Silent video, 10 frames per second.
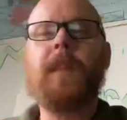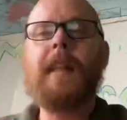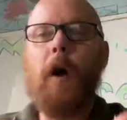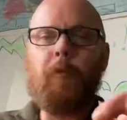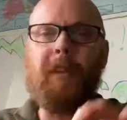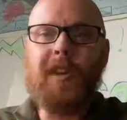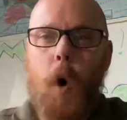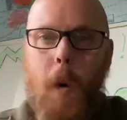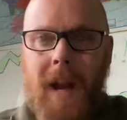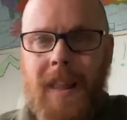Now, if we
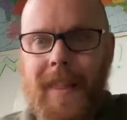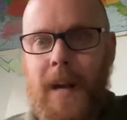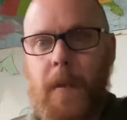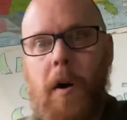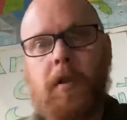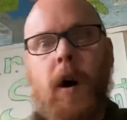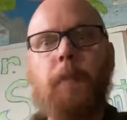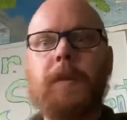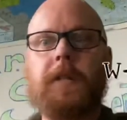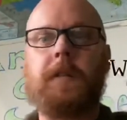know anything about
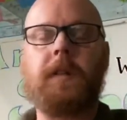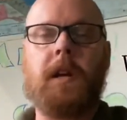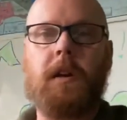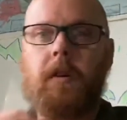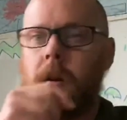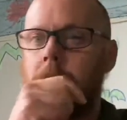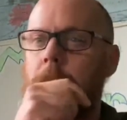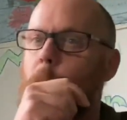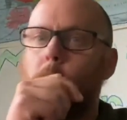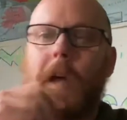compasses here,
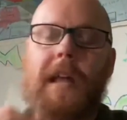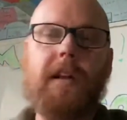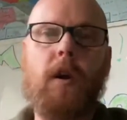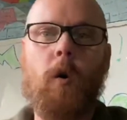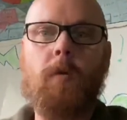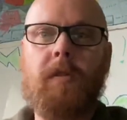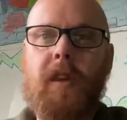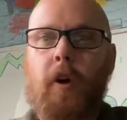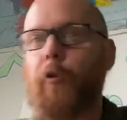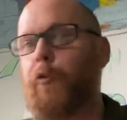we know that
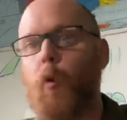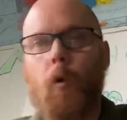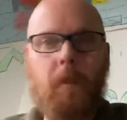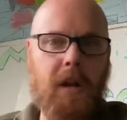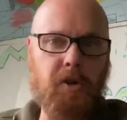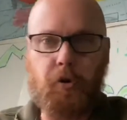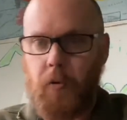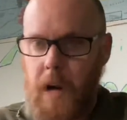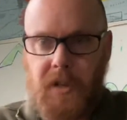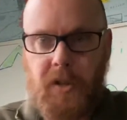there are four major
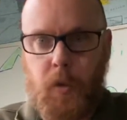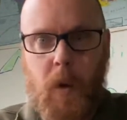directions.